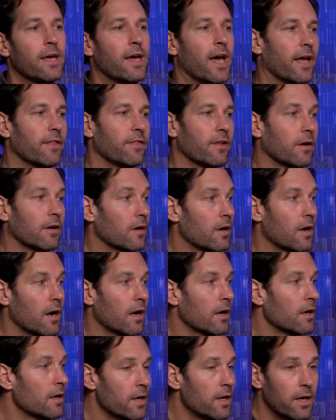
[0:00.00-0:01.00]
And there
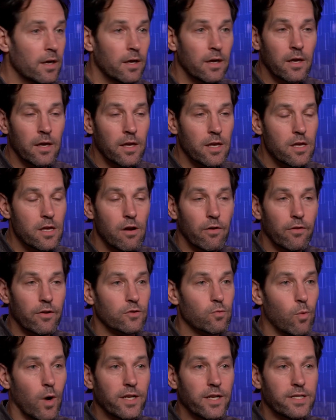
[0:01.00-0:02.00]
are, you know,
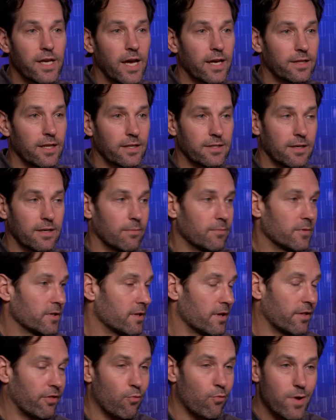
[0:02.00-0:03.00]
there's one take that's almost
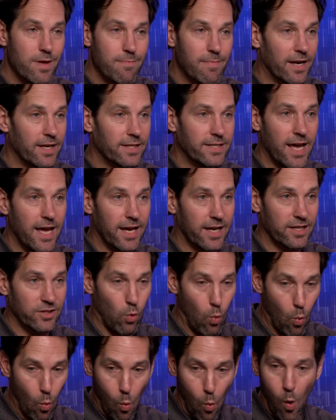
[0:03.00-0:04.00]
a three minute take, it's a
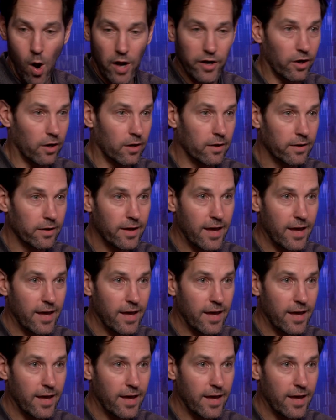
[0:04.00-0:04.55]
oneer.